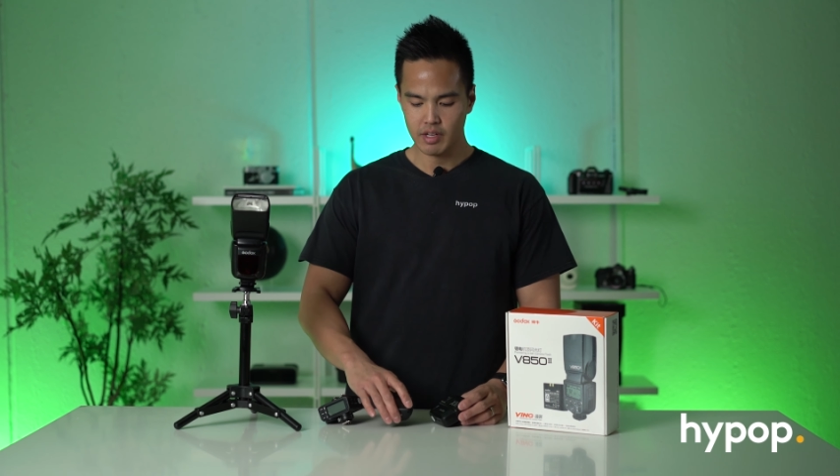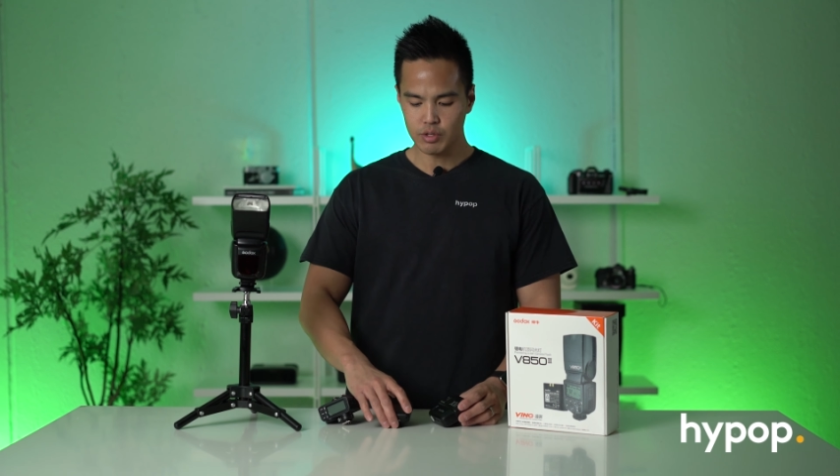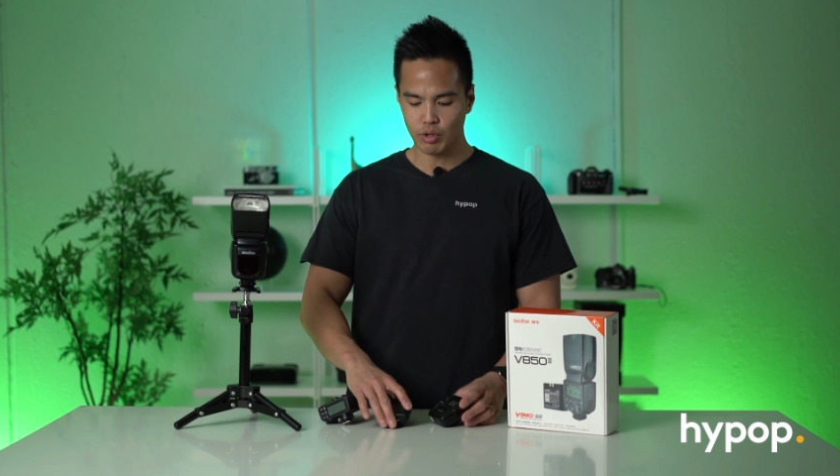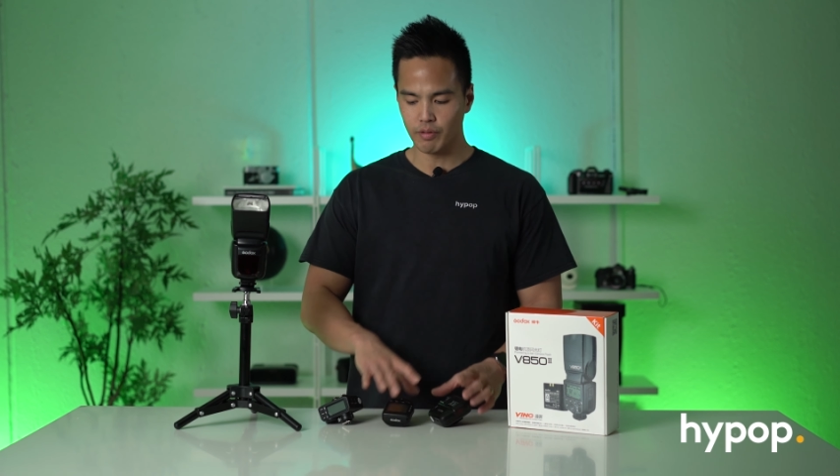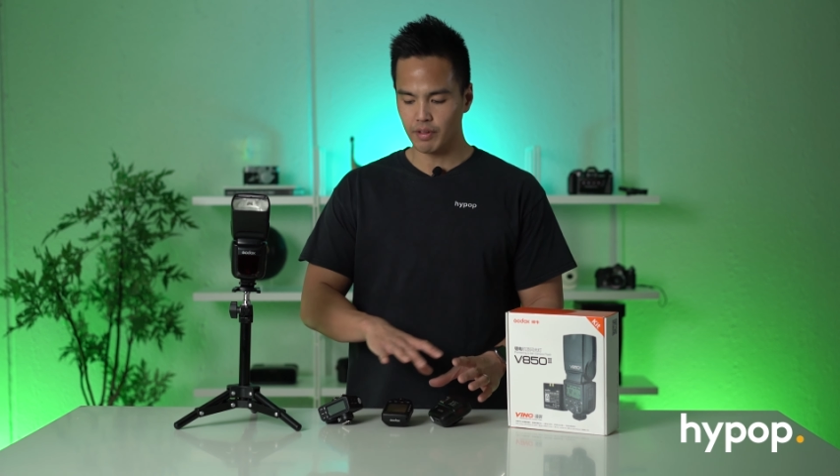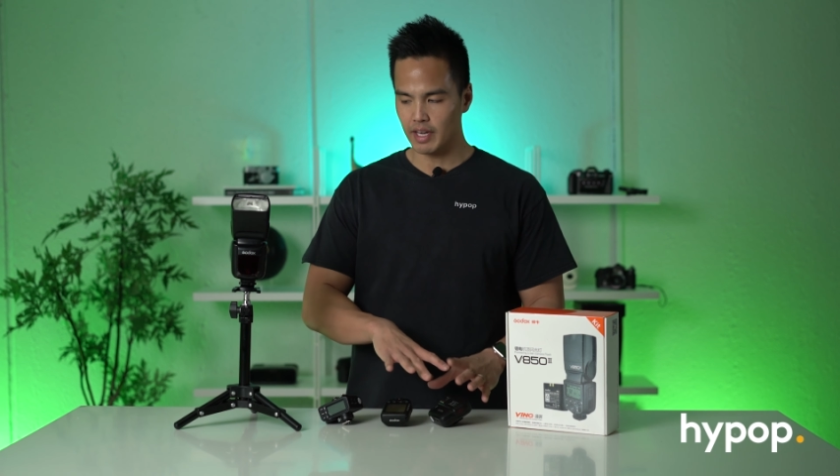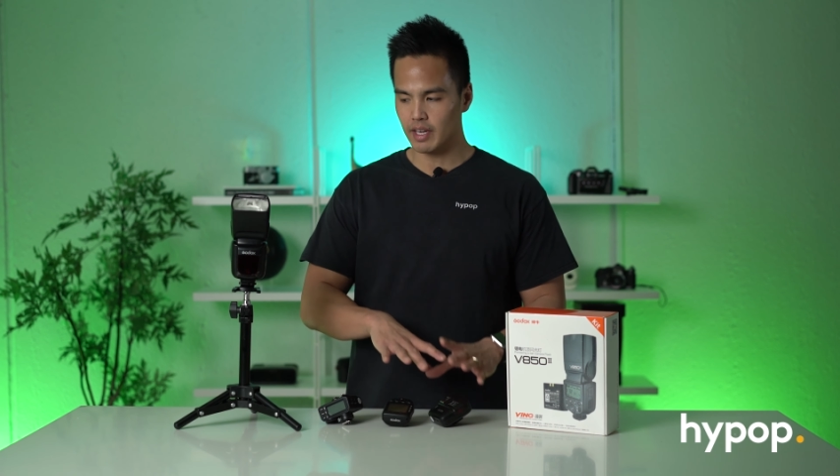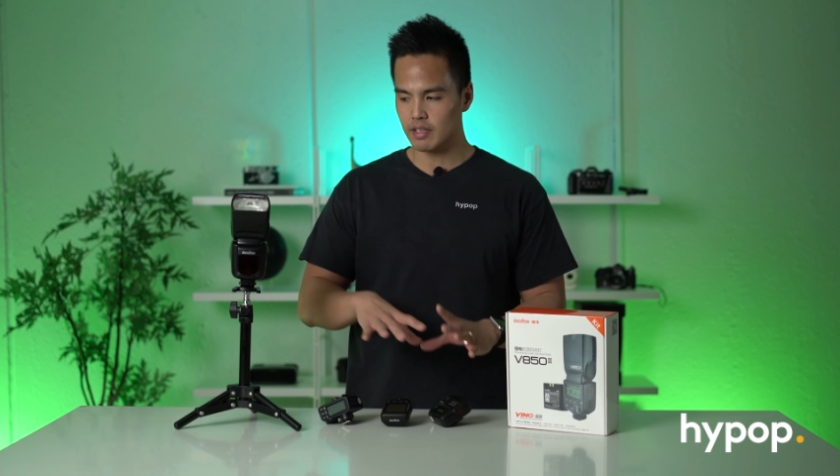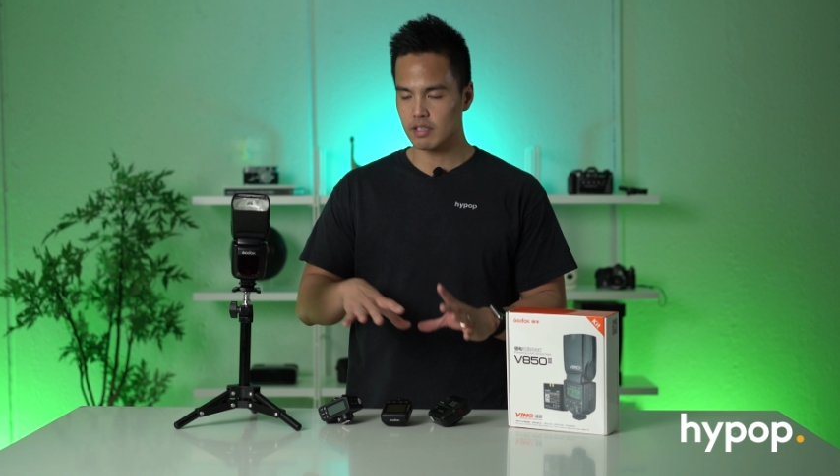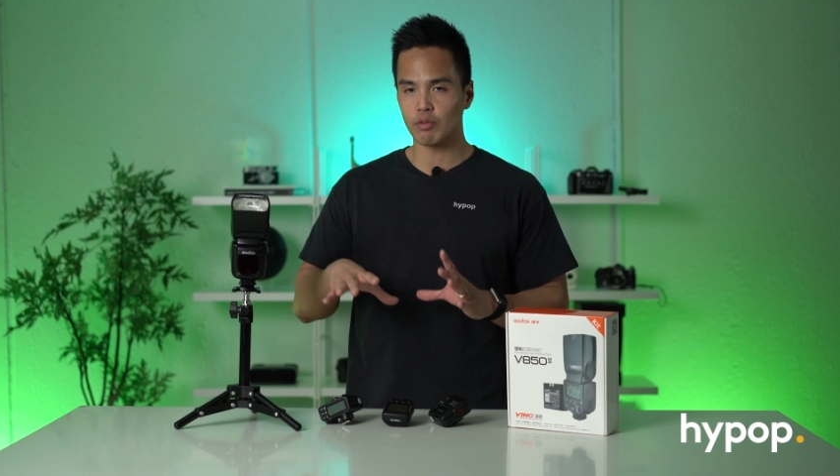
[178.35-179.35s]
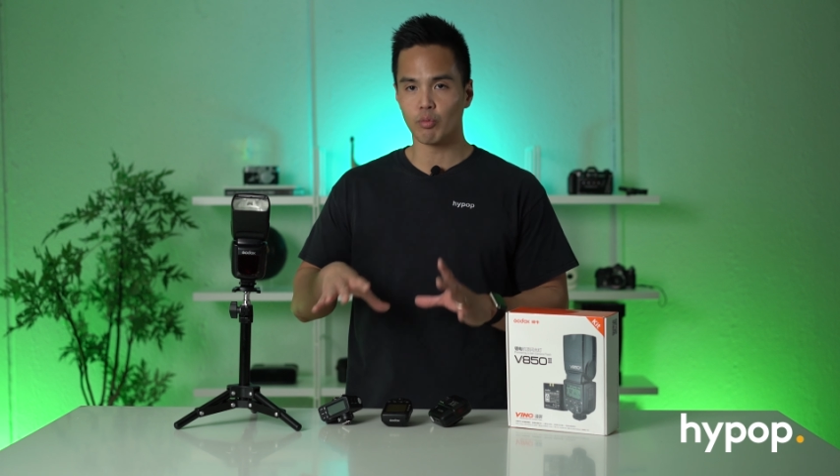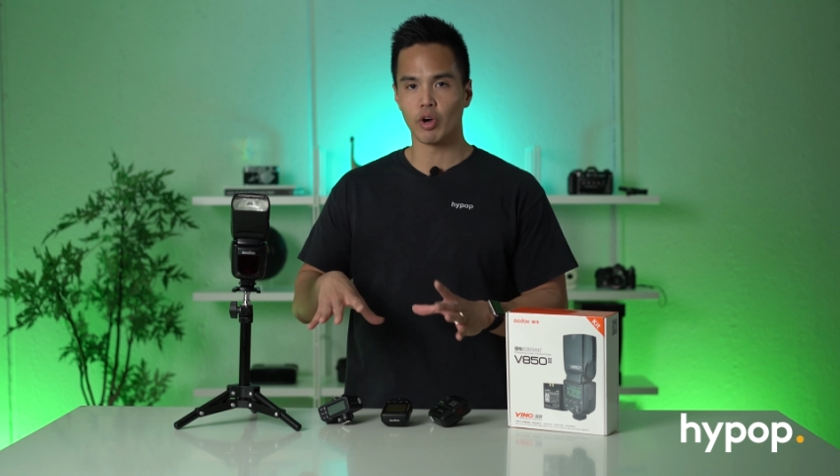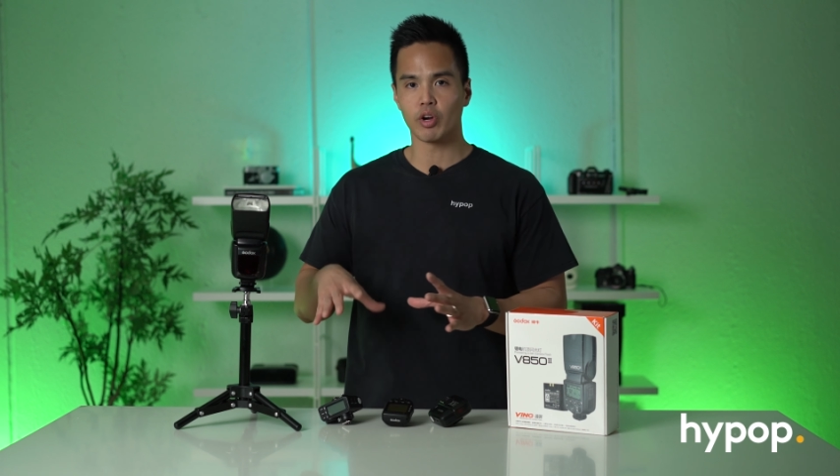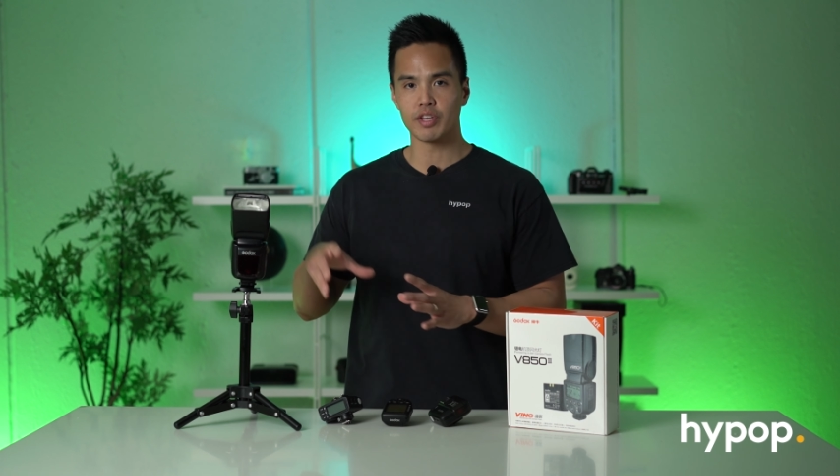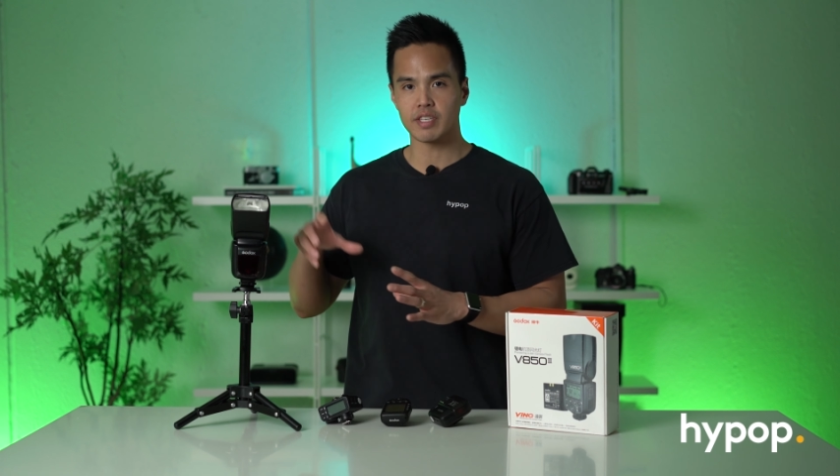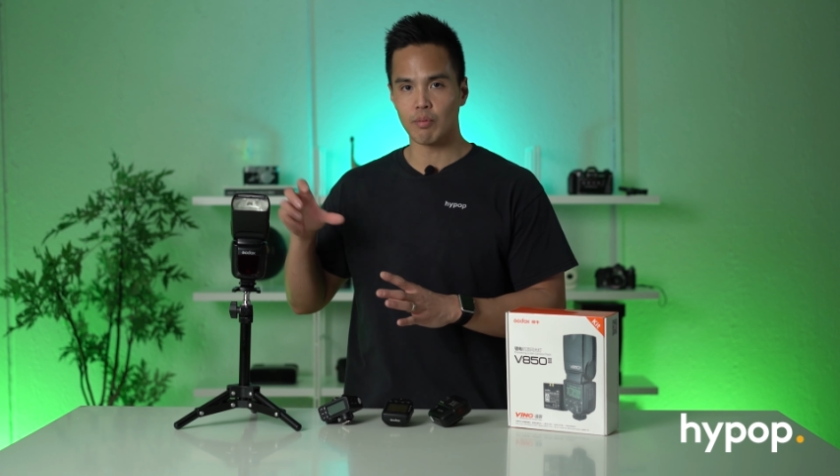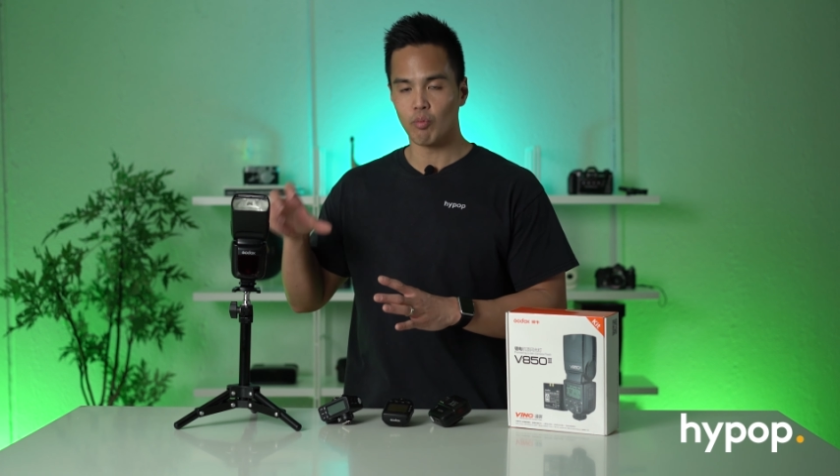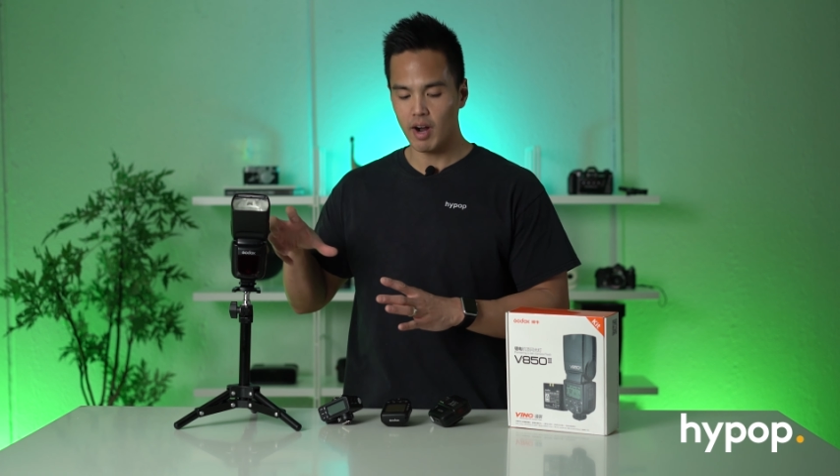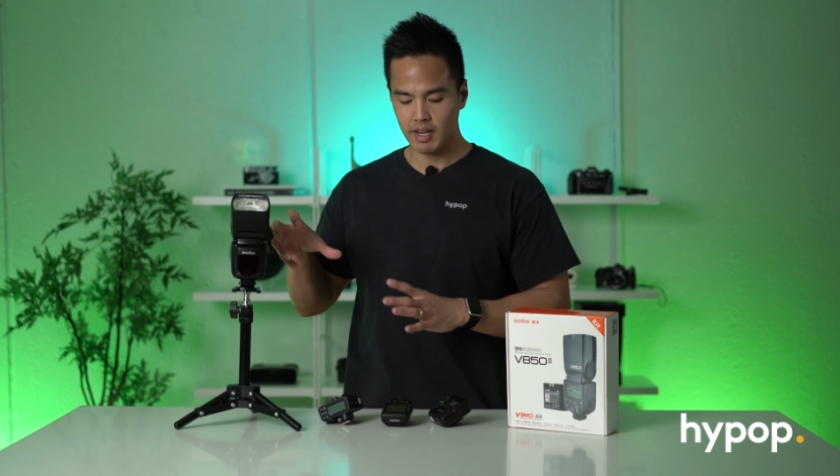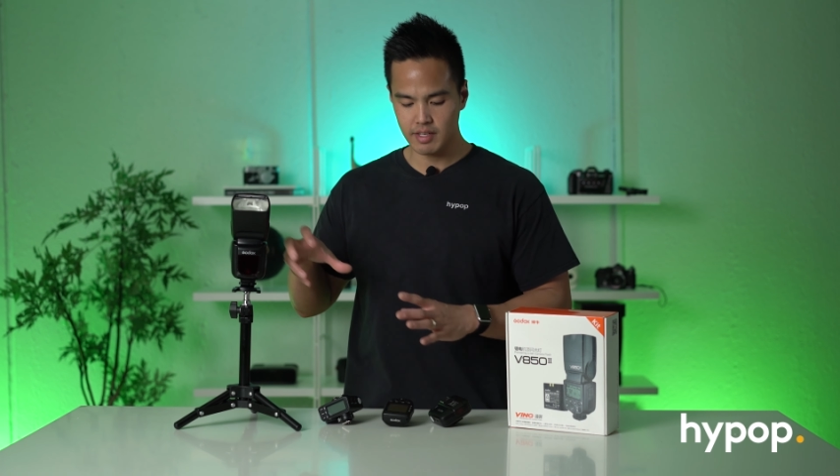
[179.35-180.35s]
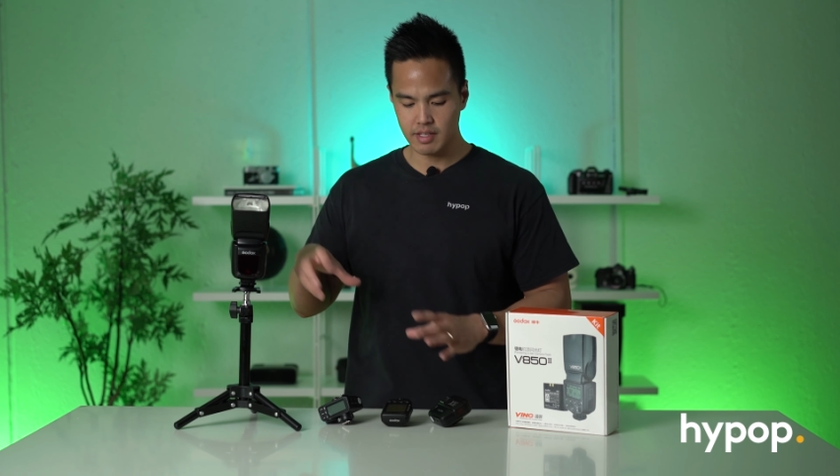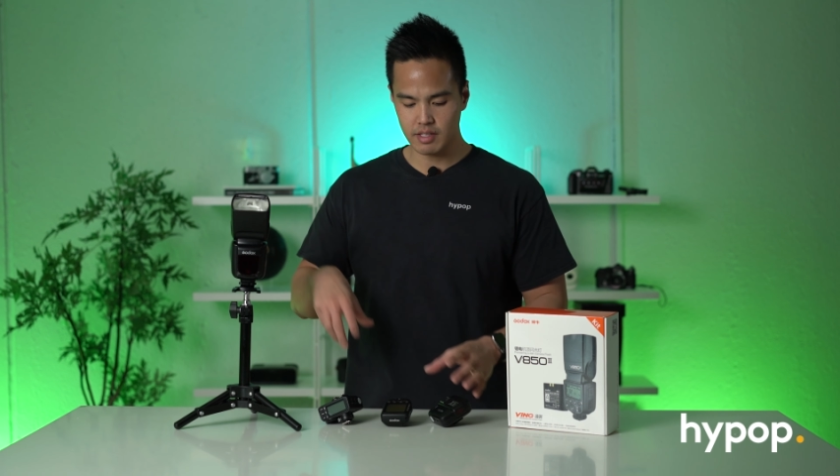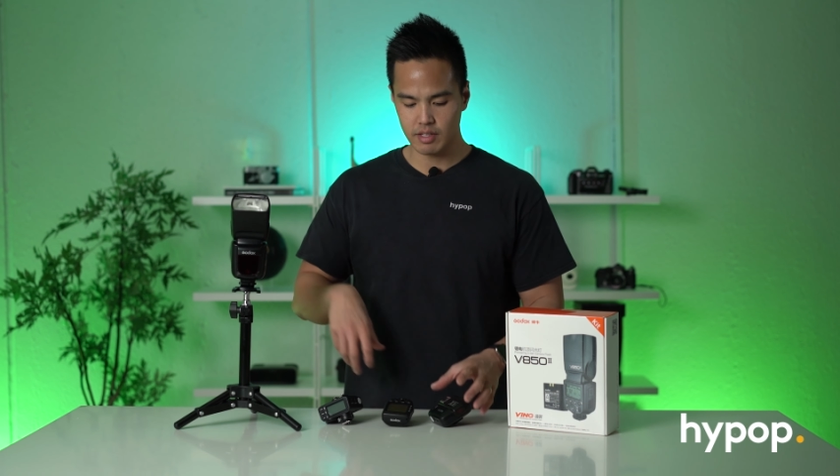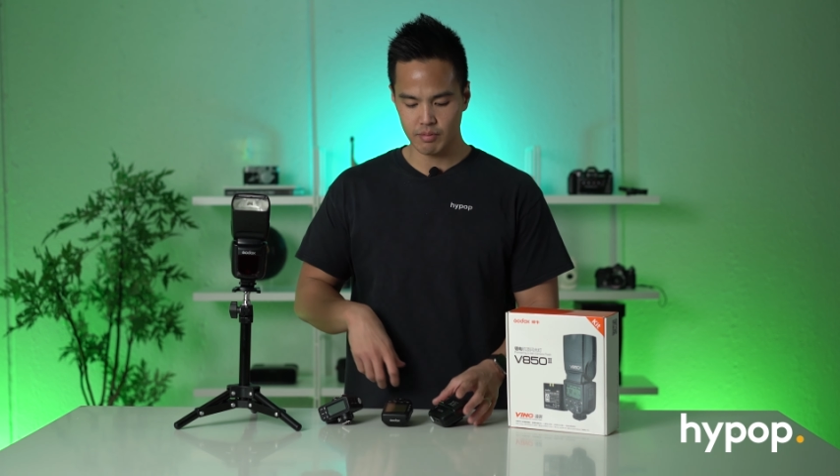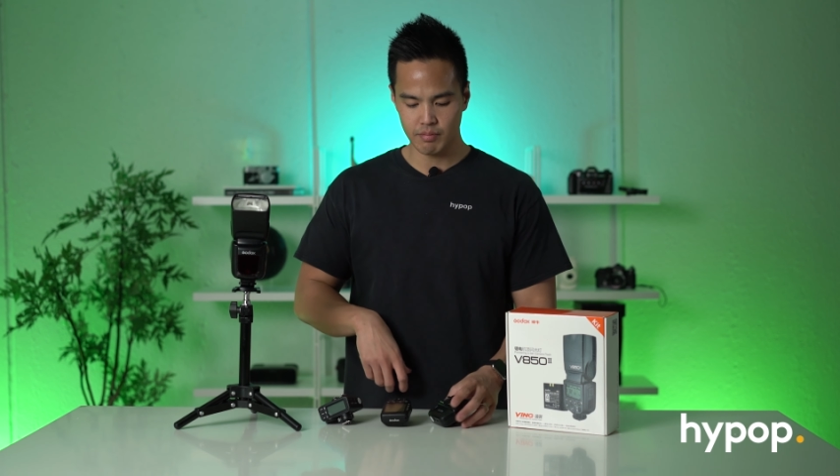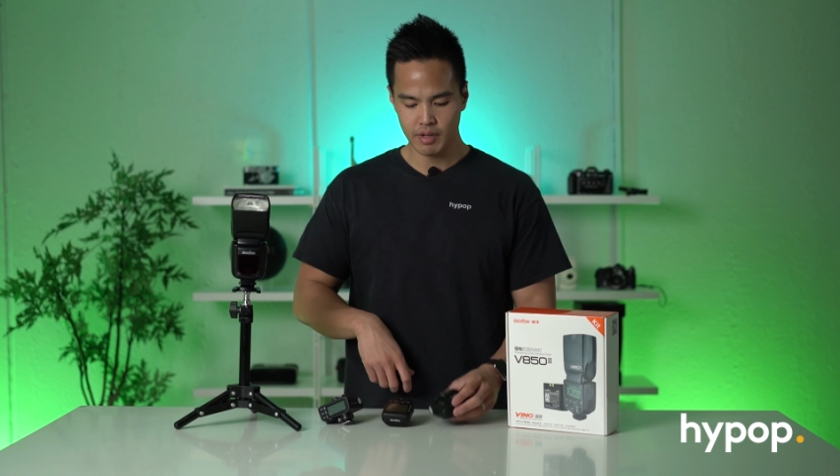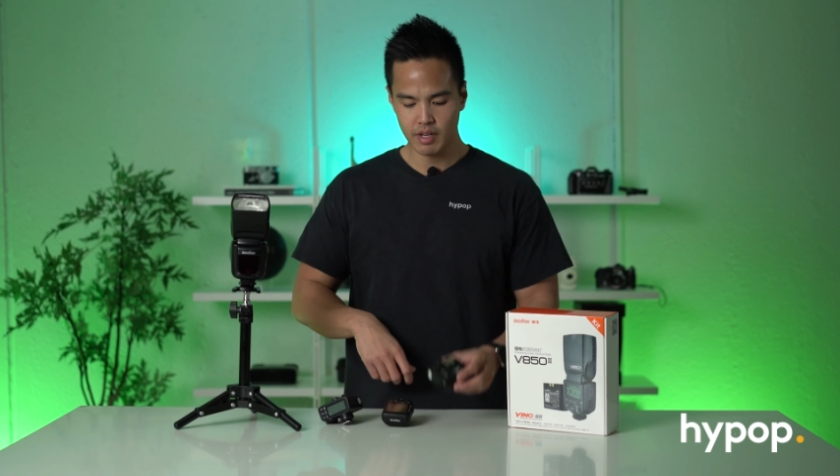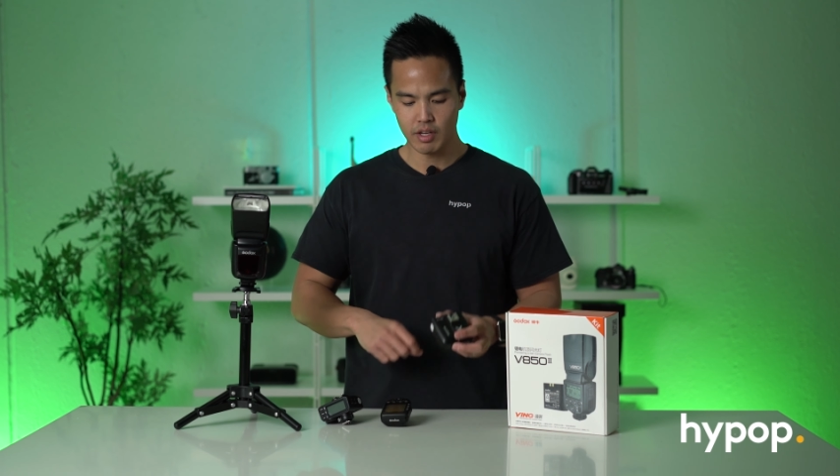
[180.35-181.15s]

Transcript: So all of these work on the same wireless system.